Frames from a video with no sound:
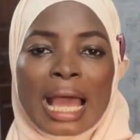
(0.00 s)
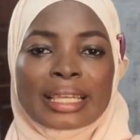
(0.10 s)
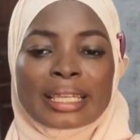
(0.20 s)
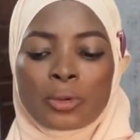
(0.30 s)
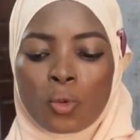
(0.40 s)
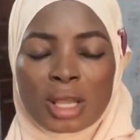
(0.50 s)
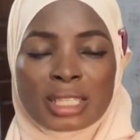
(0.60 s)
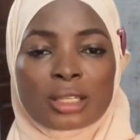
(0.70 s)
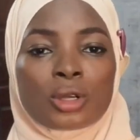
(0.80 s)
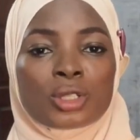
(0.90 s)
And then
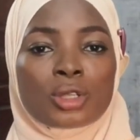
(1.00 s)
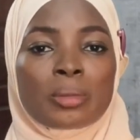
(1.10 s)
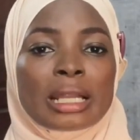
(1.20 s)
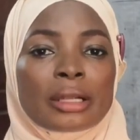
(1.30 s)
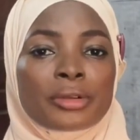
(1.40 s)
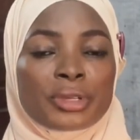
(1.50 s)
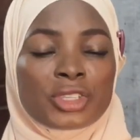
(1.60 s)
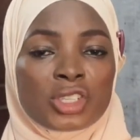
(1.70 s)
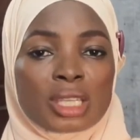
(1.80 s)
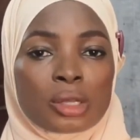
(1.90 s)
once the customer
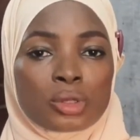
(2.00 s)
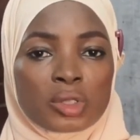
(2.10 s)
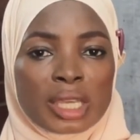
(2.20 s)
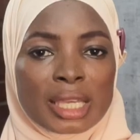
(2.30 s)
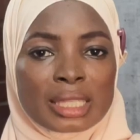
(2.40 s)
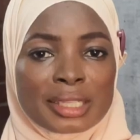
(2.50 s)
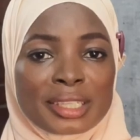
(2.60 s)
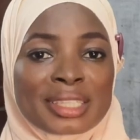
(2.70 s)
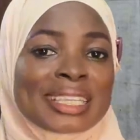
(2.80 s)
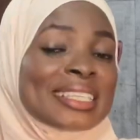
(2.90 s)
reaches out to get it,